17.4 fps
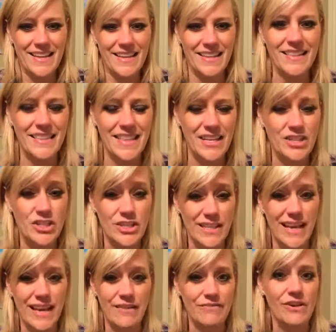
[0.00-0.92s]
things just
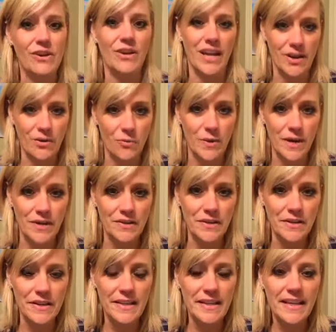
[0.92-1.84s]
kind of felt kind of
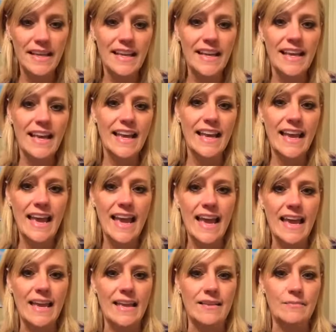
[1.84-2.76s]
weird.
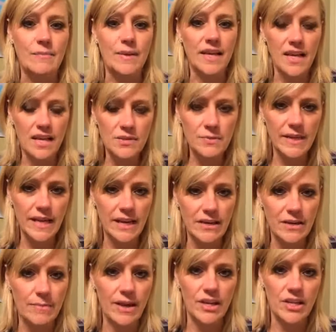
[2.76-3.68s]
And because we cared
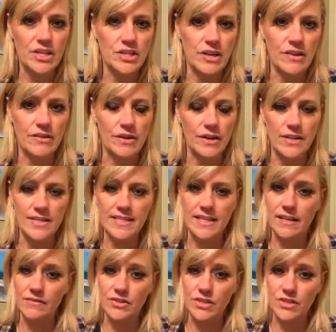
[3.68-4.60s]
about each other, instead
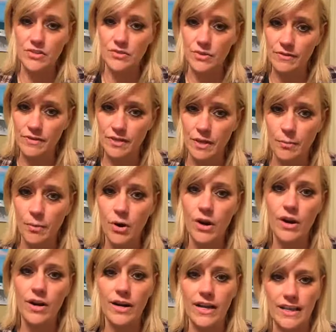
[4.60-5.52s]
of just drifting
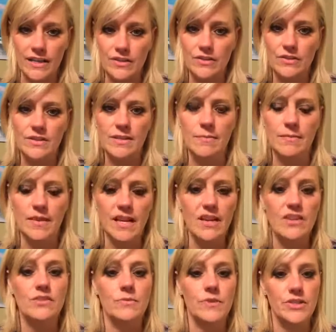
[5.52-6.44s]
apart and doing something
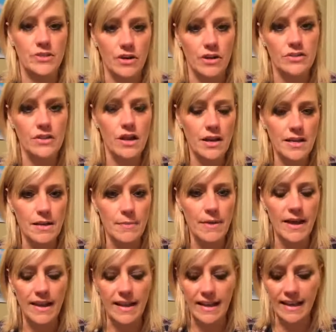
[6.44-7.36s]
else, we started talking
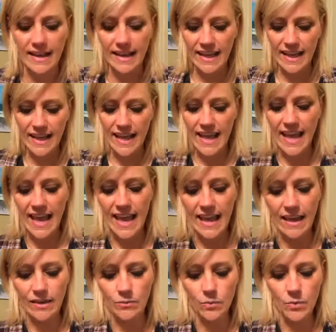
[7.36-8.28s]
about it.
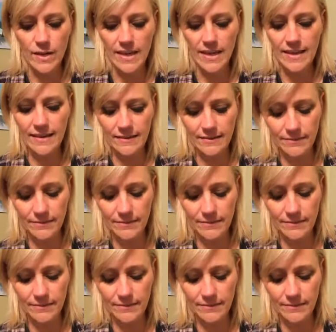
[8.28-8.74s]
And we